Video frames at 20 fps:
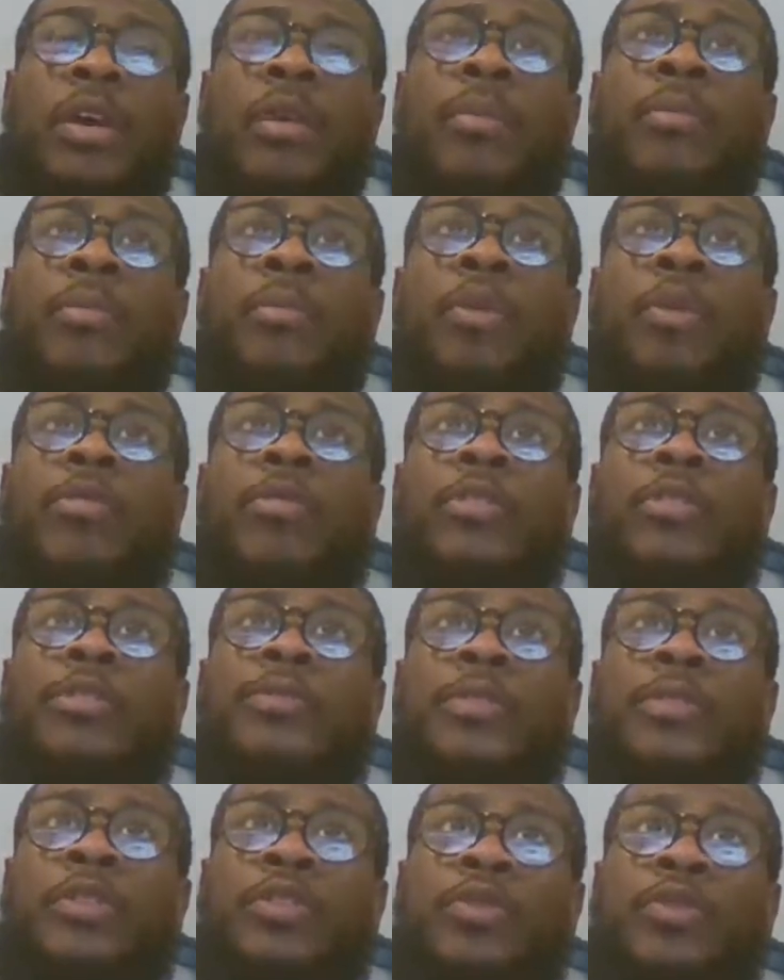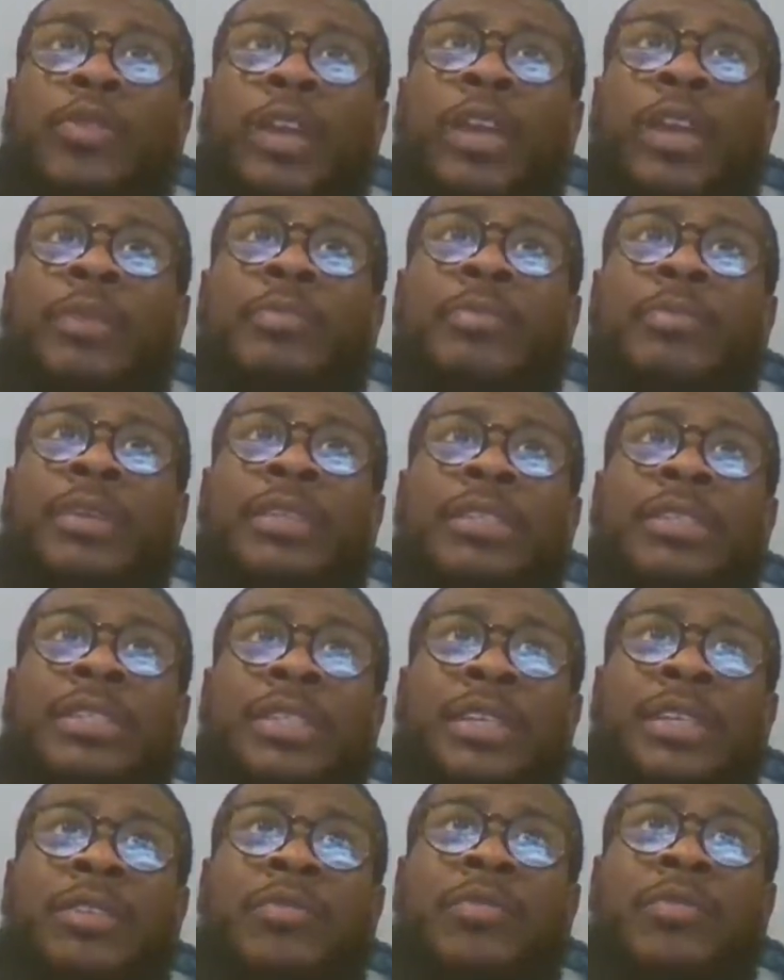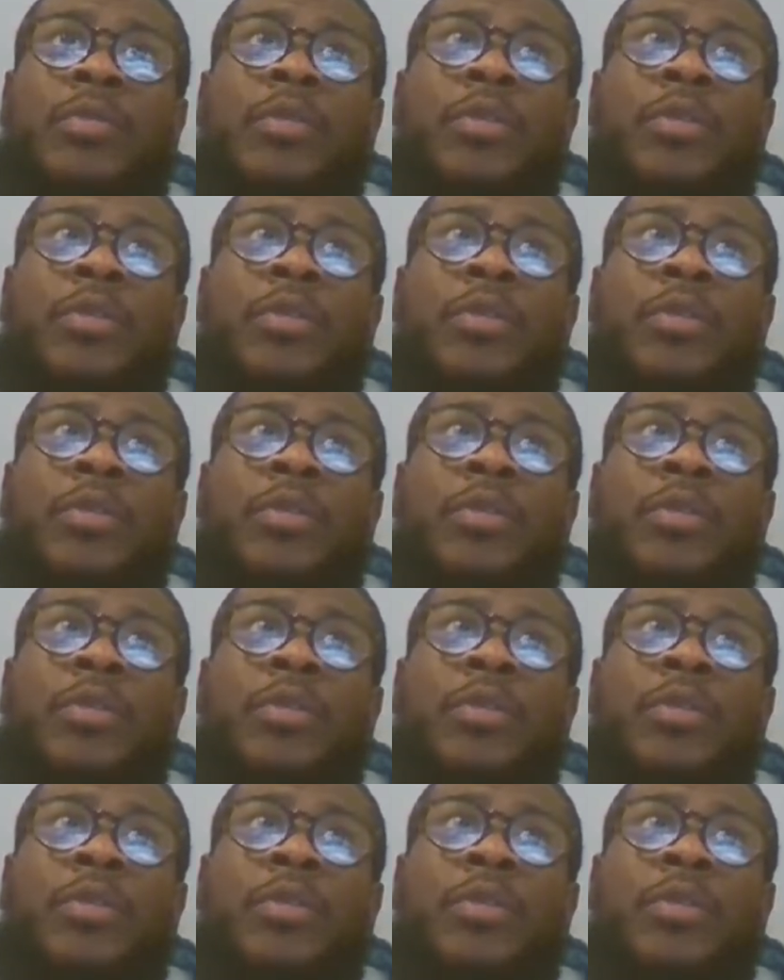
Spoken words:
Morris for 3 misses it.